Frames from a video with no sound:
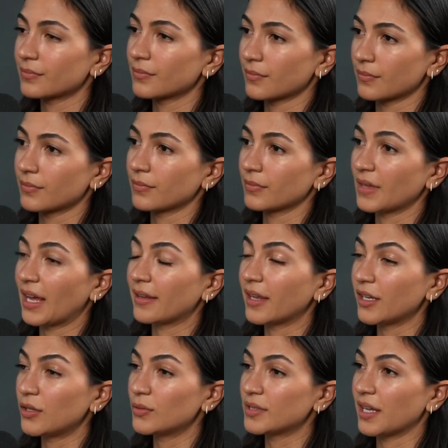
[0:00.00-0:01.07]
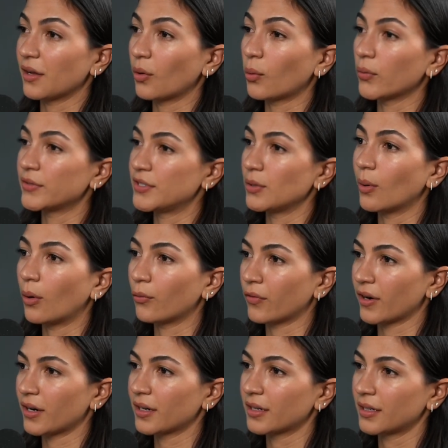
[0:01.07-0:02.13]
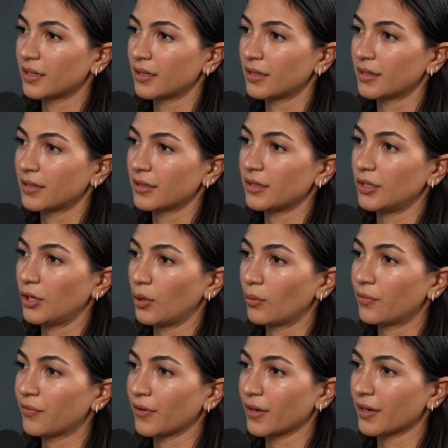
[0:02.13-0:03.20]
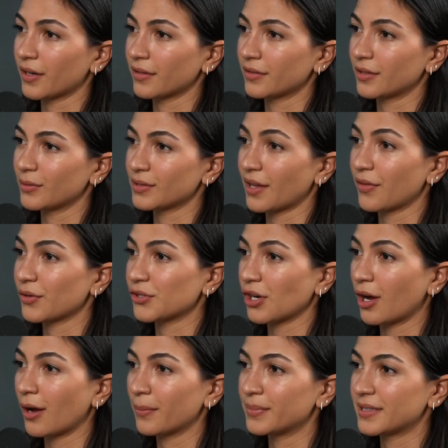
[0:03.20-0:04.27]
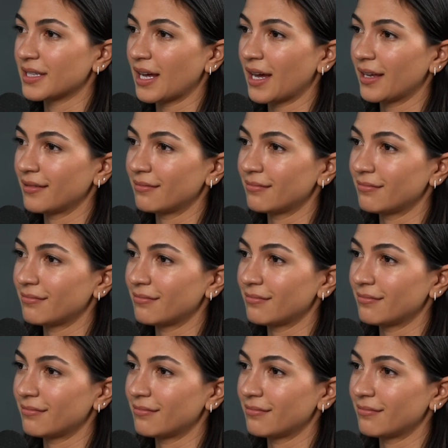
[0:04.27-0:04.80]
Mm-hmm. And like you said, it holds you over, for those other jobs that.